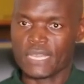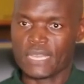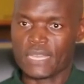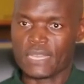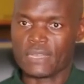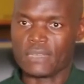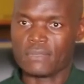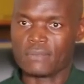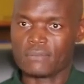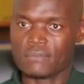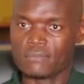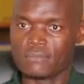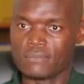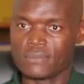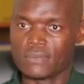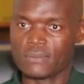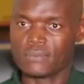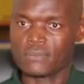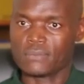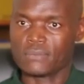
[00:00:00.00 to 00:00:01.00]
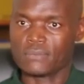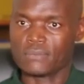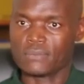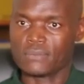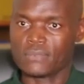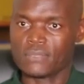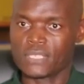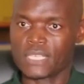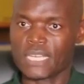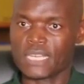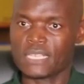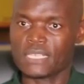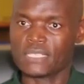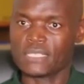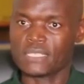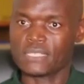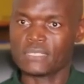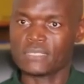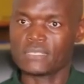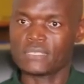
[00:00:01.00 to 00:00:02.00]
uh, um,
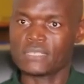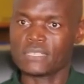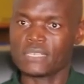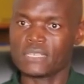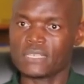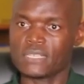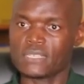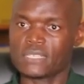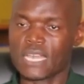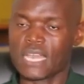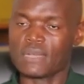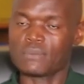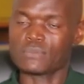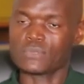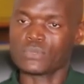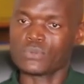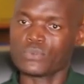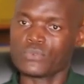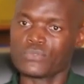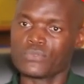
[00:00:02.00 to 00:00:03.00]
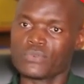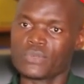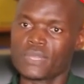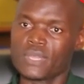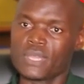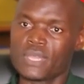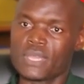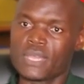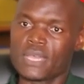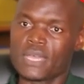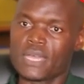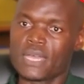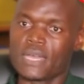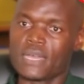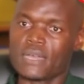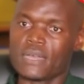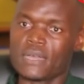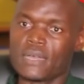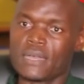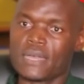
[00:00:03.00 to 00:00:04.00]
challenges in terms of
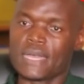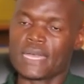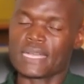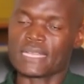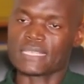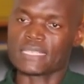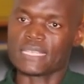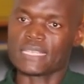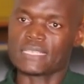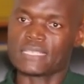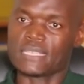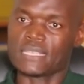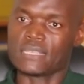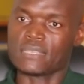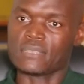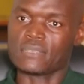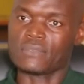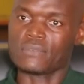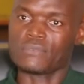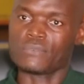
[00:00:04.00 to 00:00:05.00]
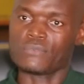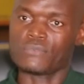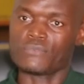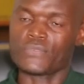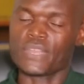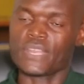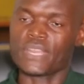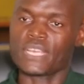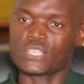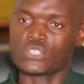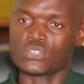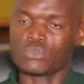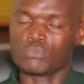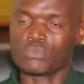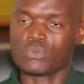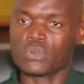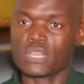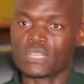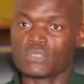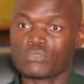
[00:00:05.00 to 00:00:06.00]
uh, accessing financial
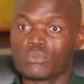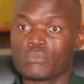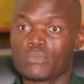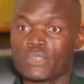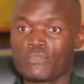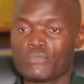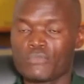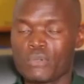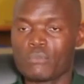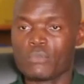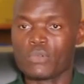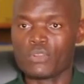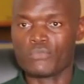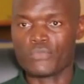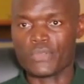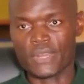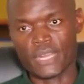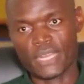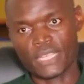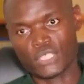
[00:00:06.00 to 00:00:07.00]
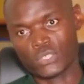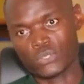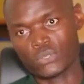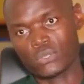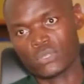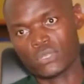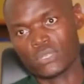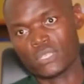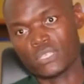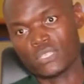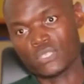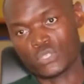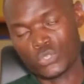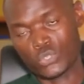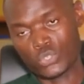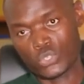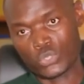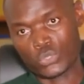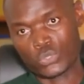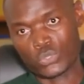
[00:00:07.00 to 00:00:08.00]
products from the formal financial
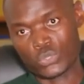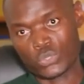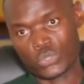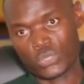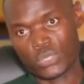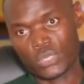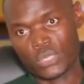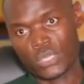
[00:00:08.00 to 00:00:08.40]
institutions.